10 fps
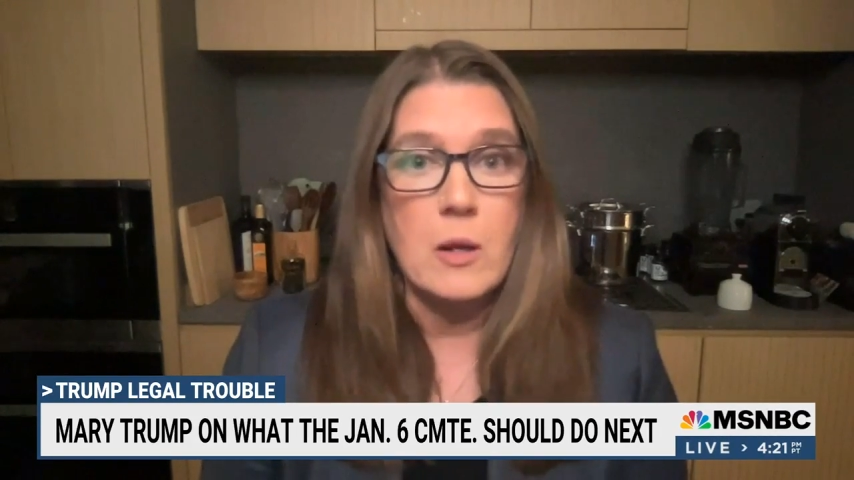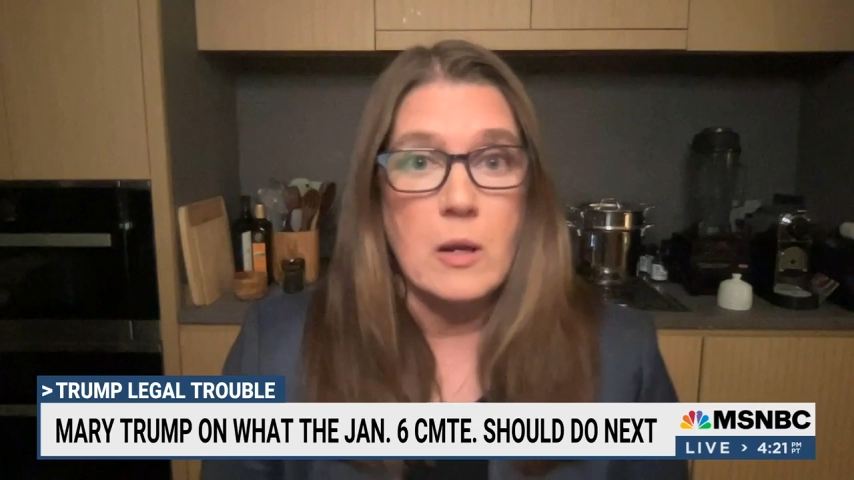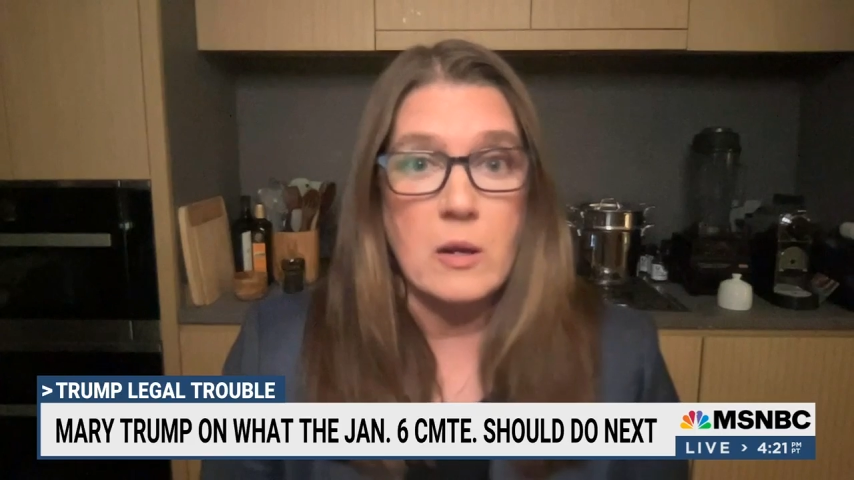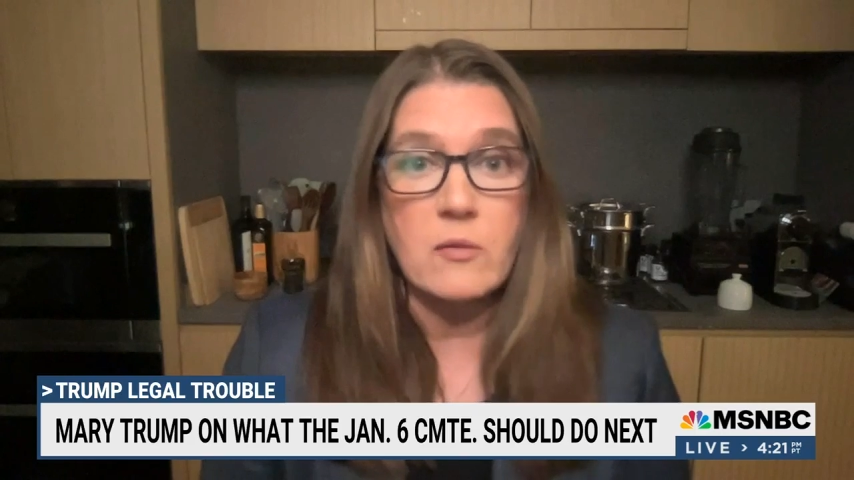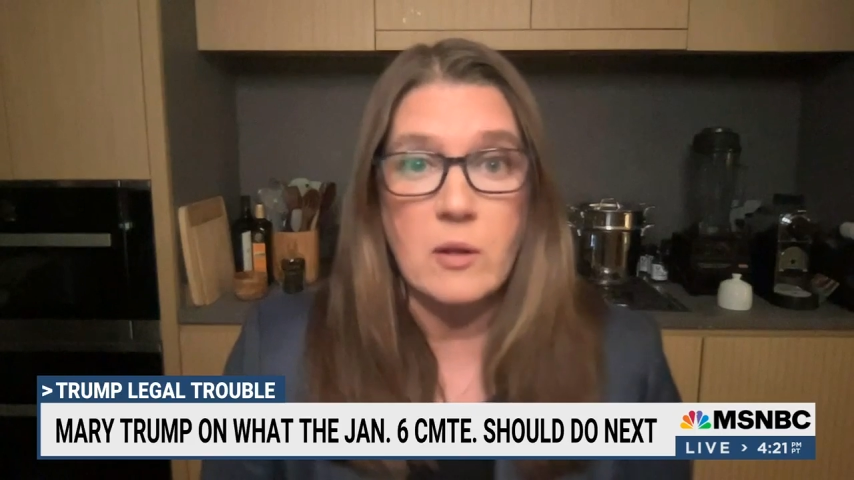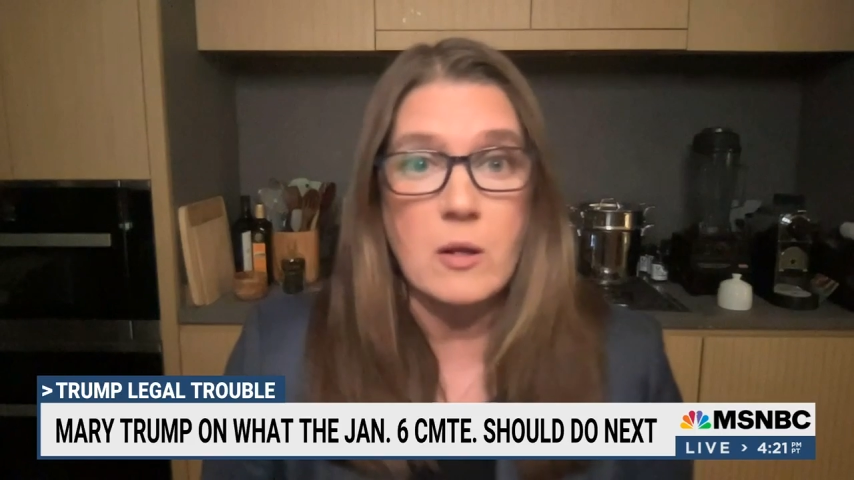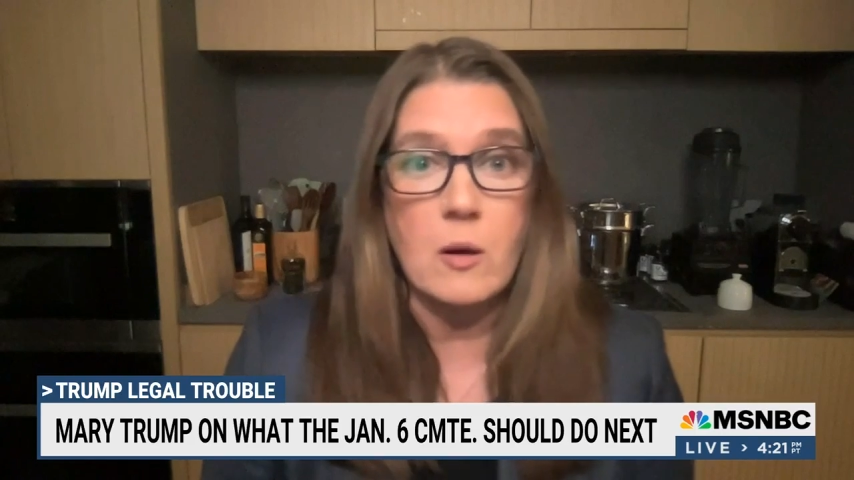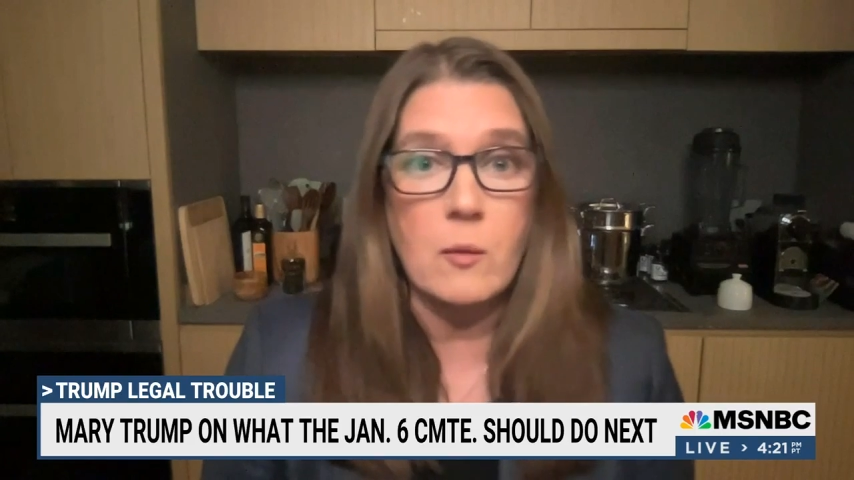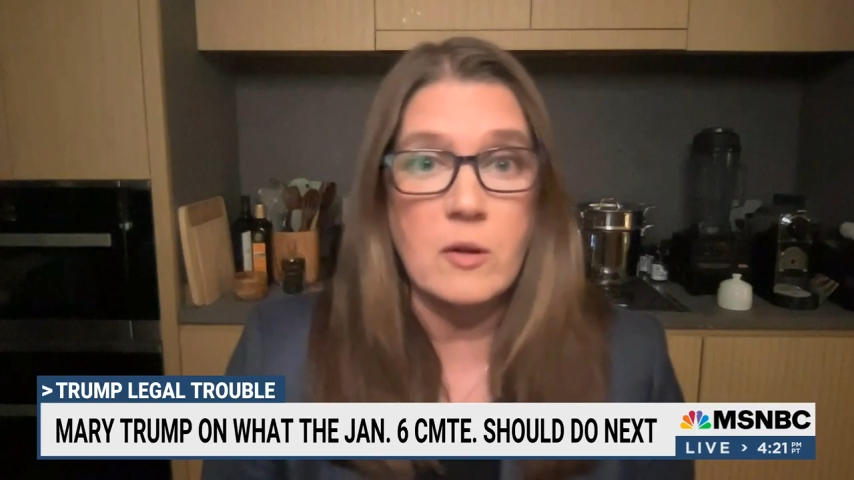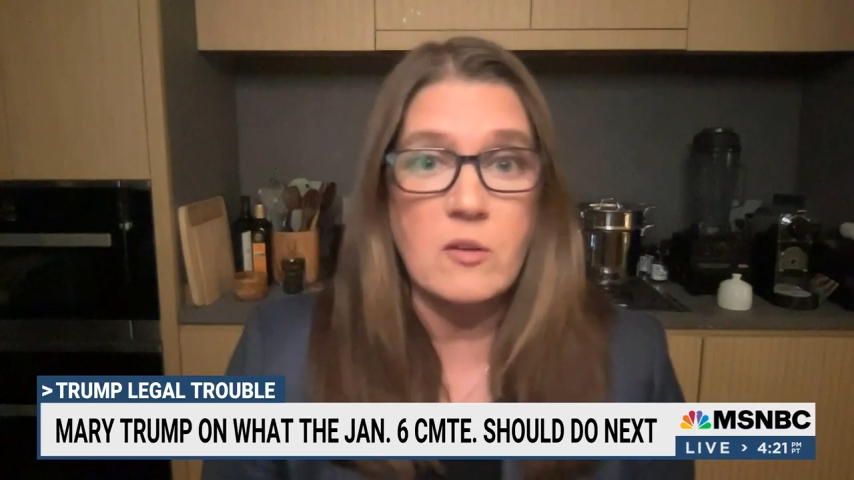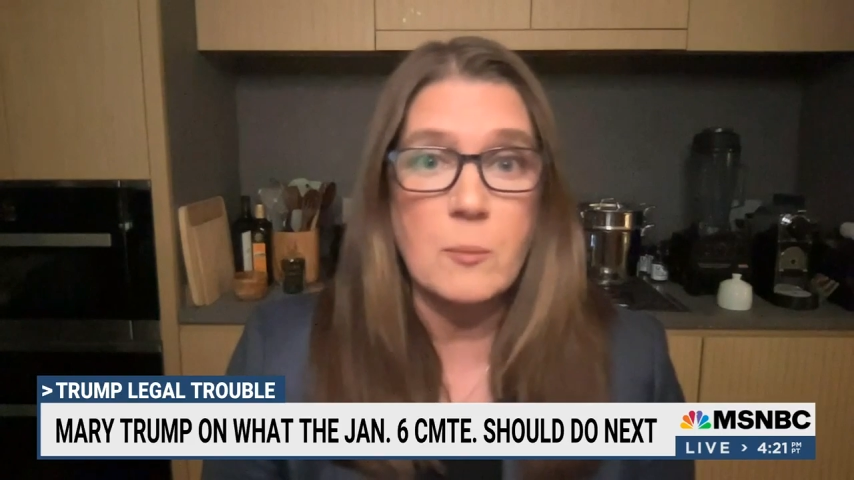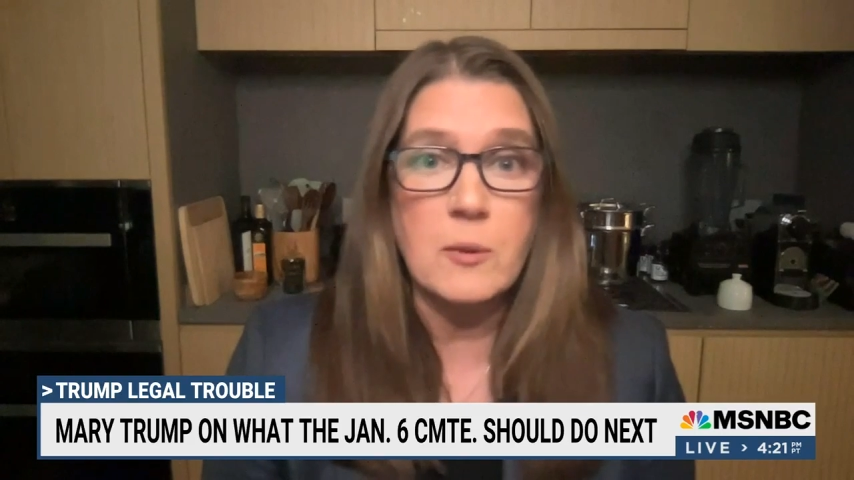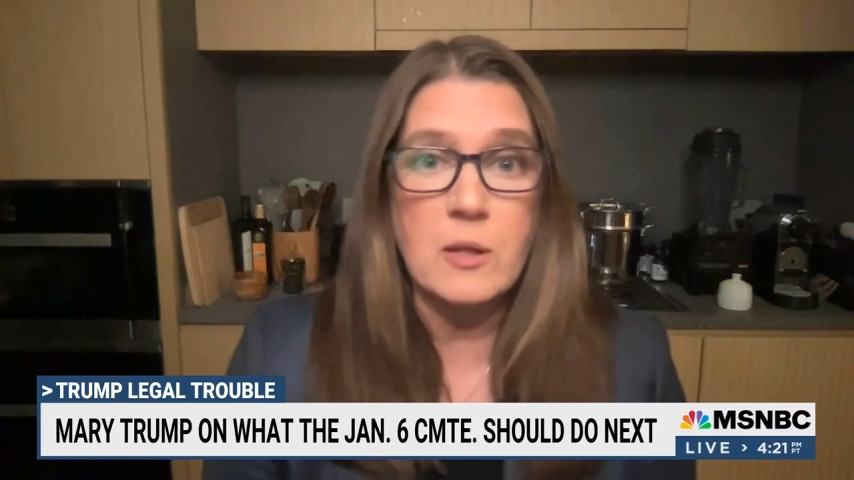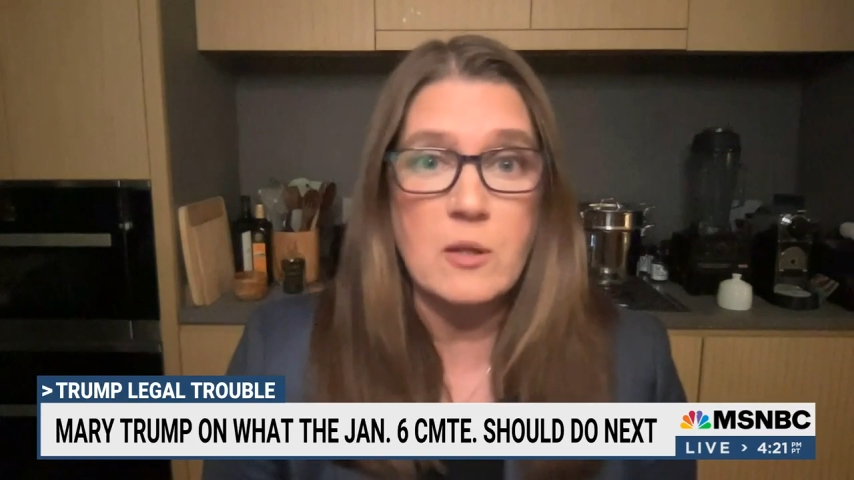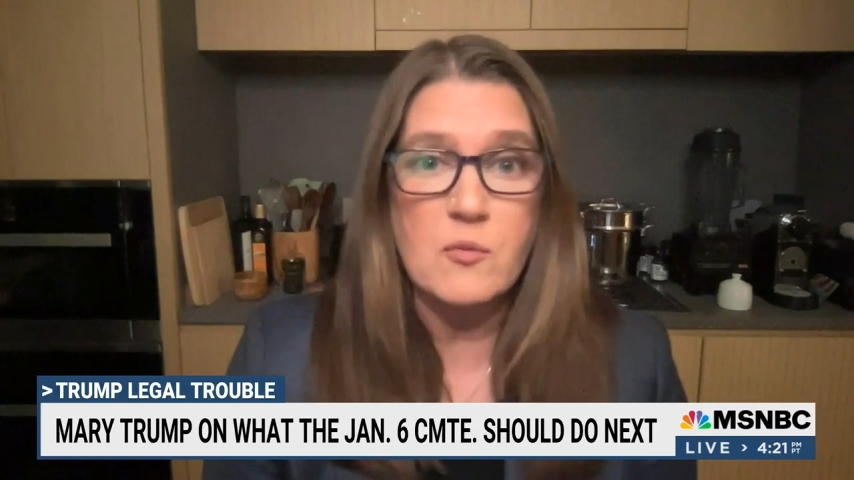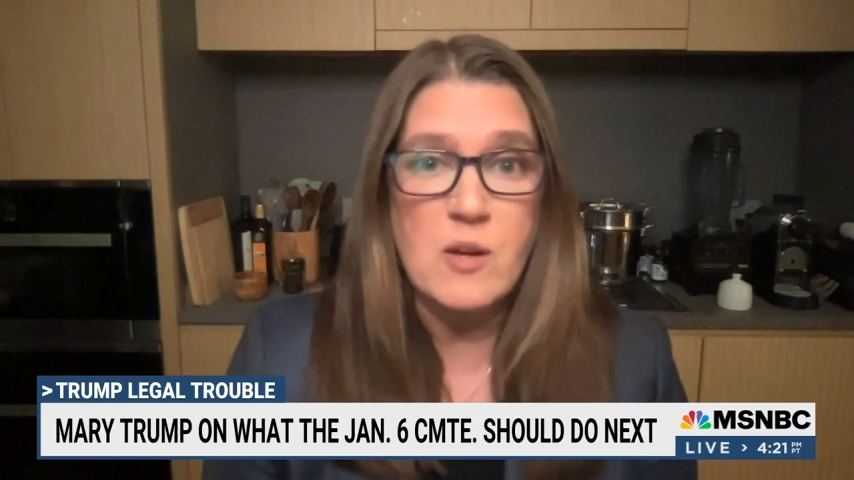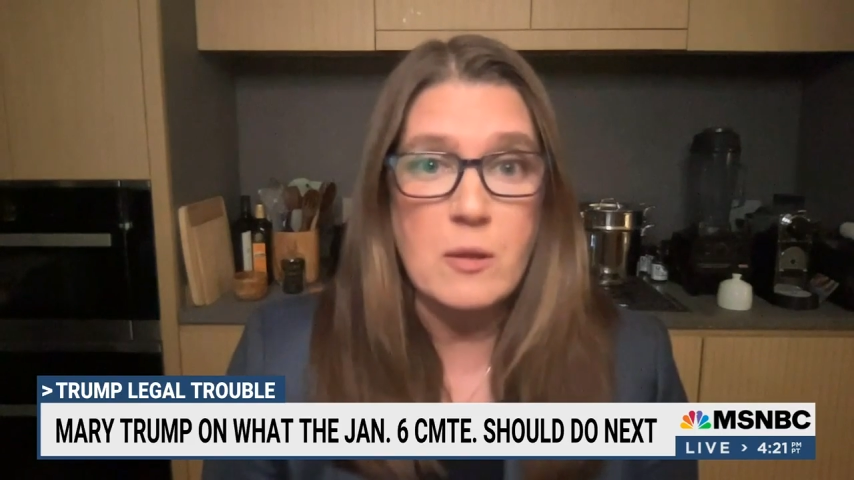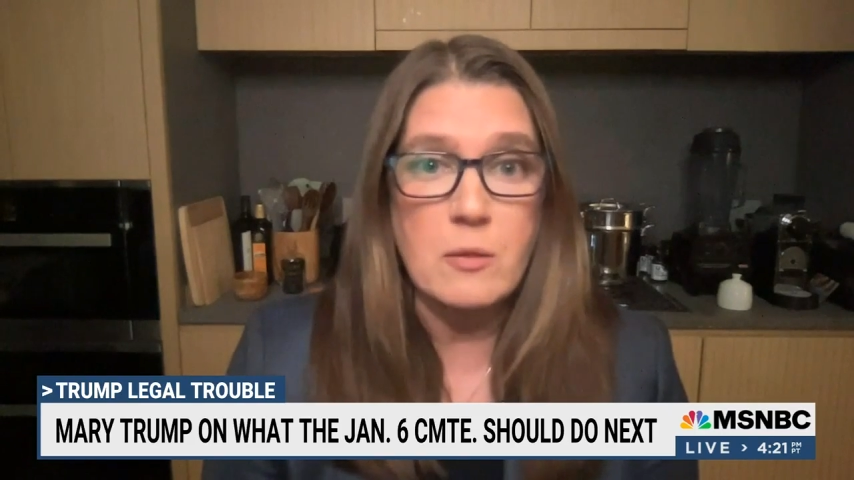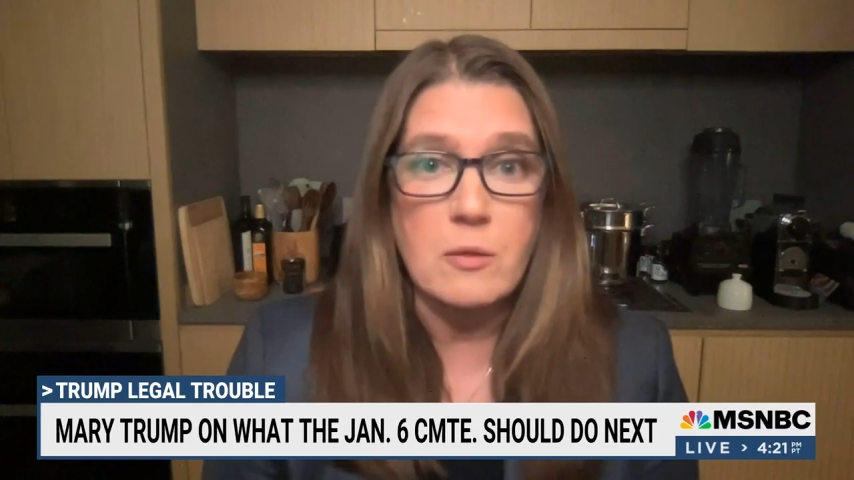Is he going to plead the fifth?